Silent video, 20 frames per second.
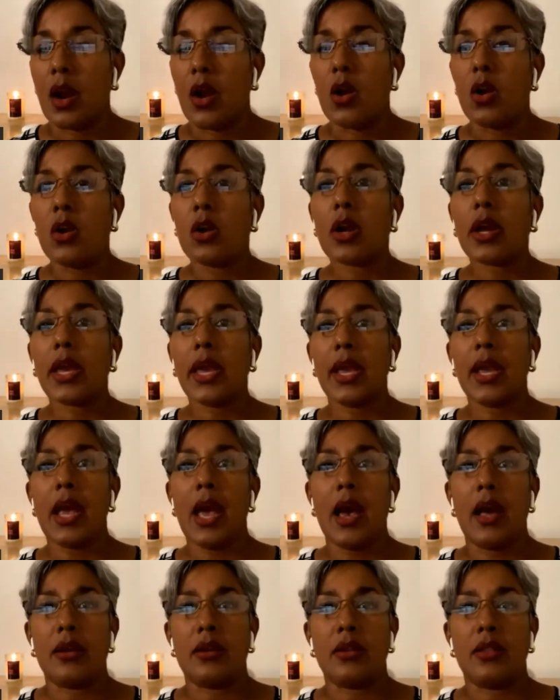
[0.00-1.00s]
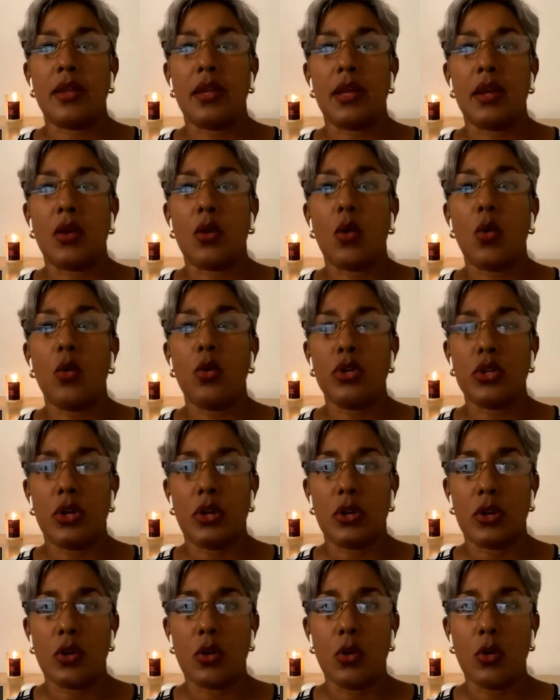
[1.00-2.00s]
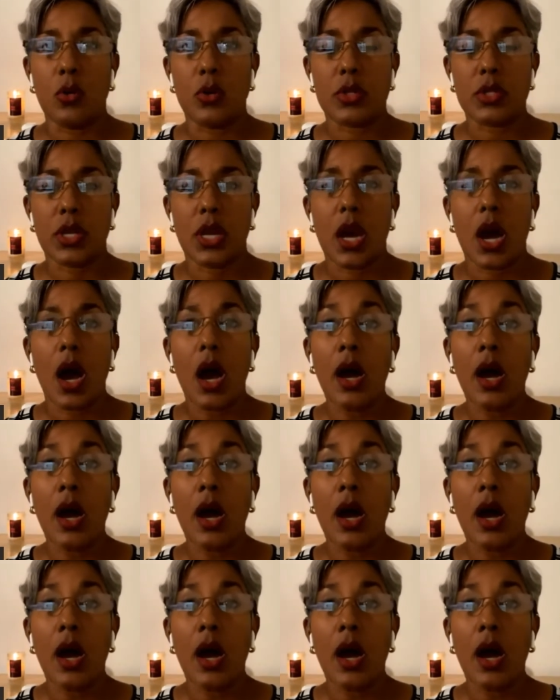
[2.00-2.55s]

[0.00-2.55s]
looking at the quote unquote